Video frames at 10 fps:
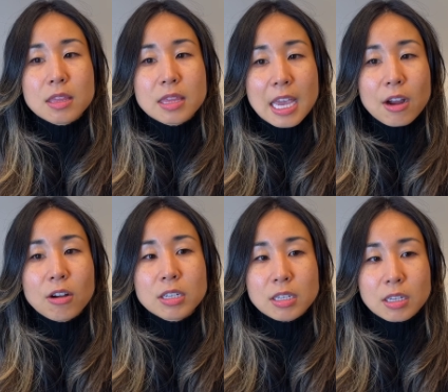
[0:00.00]
they
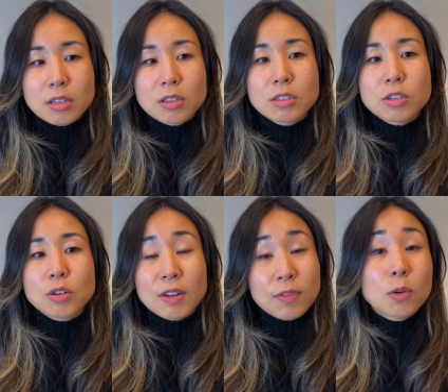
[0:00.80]
are skills
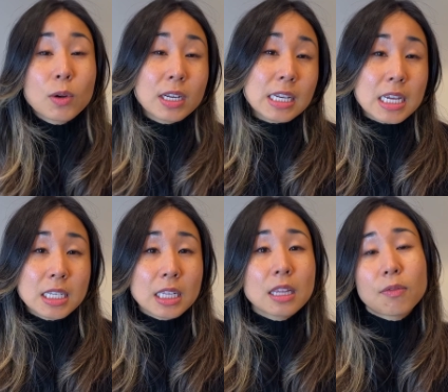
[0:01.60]
you're definitely going to
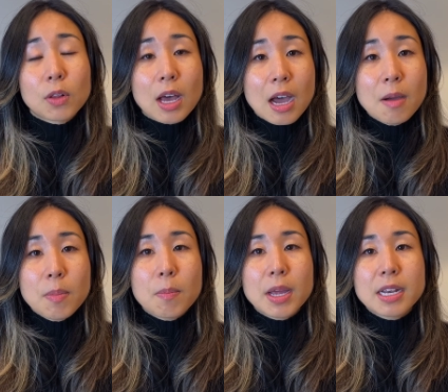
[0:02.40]
need to level up,